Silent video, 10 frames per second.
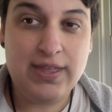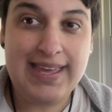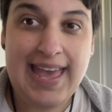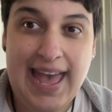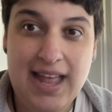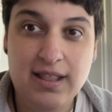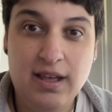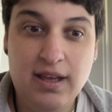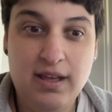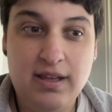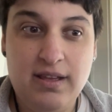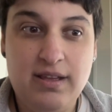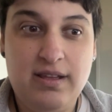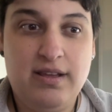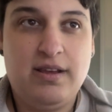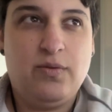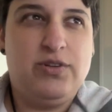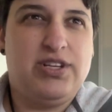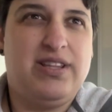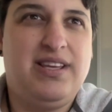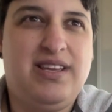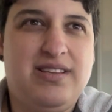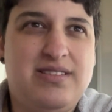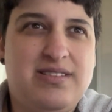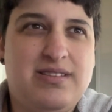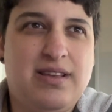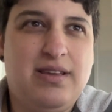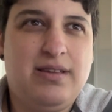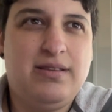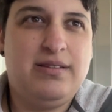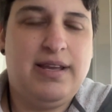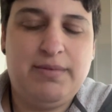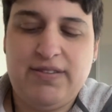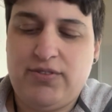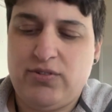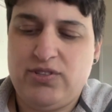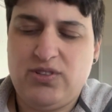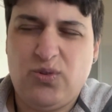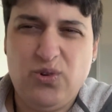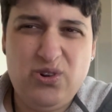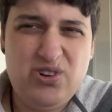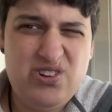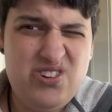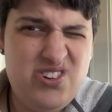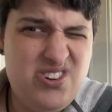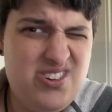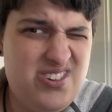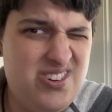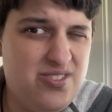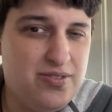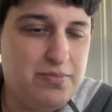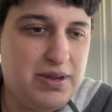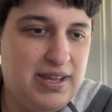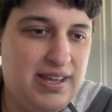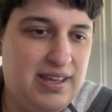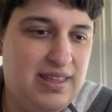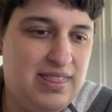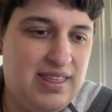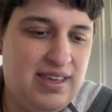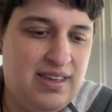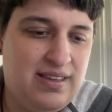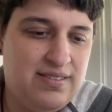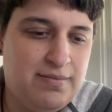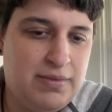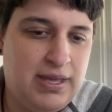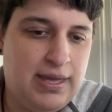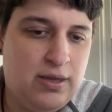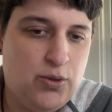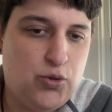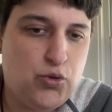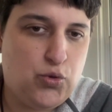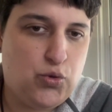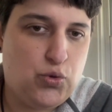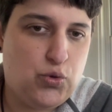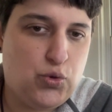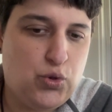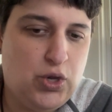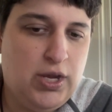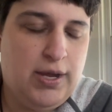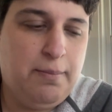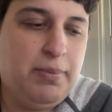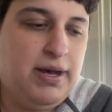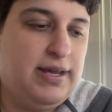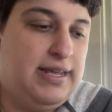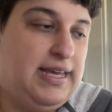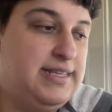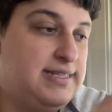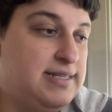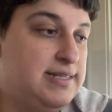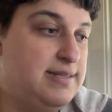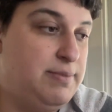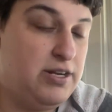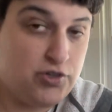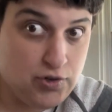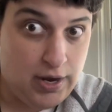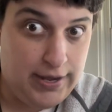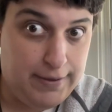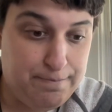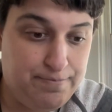the Katla, which I think is like named after a sword, or am I thinking something else? But he sent it to me to try.